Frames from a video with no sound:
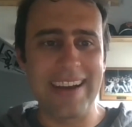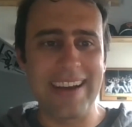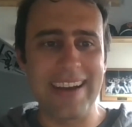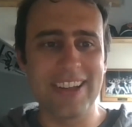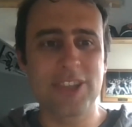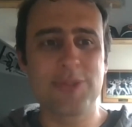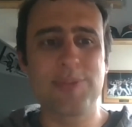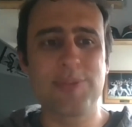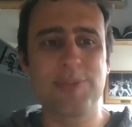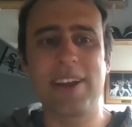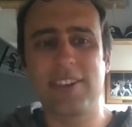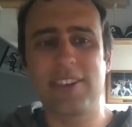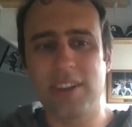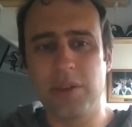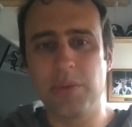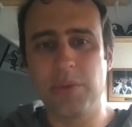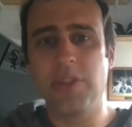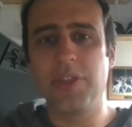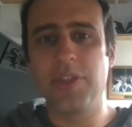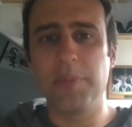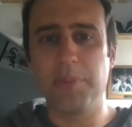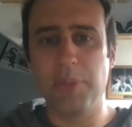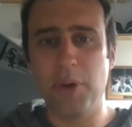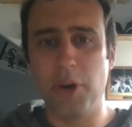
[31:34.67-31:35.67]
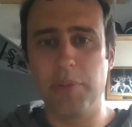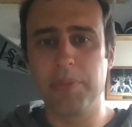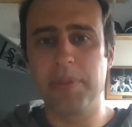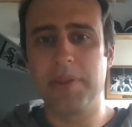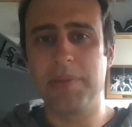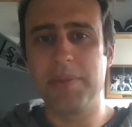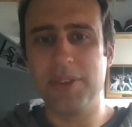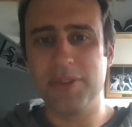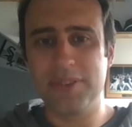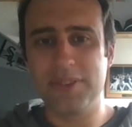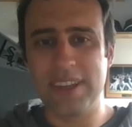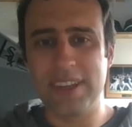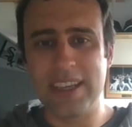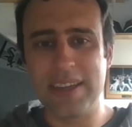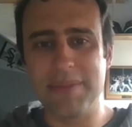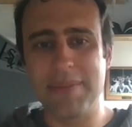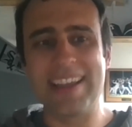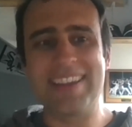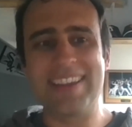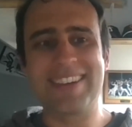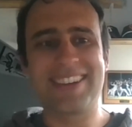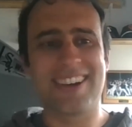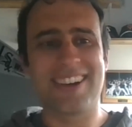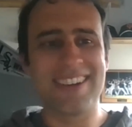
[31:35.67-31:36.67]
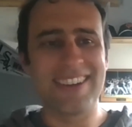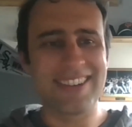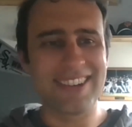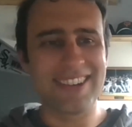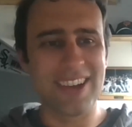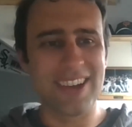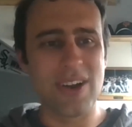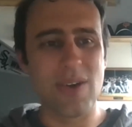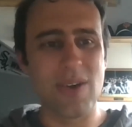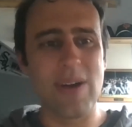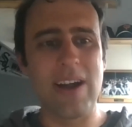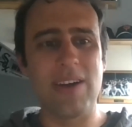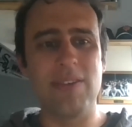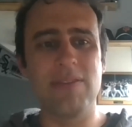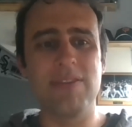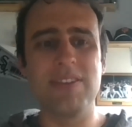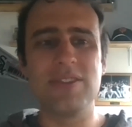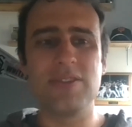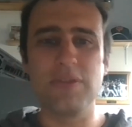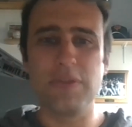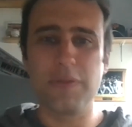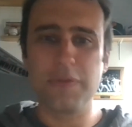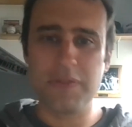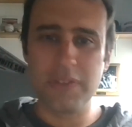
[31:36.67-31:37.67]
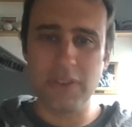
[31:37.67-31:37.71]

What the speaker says: And especially with the Burpee Museum, I started to go out and do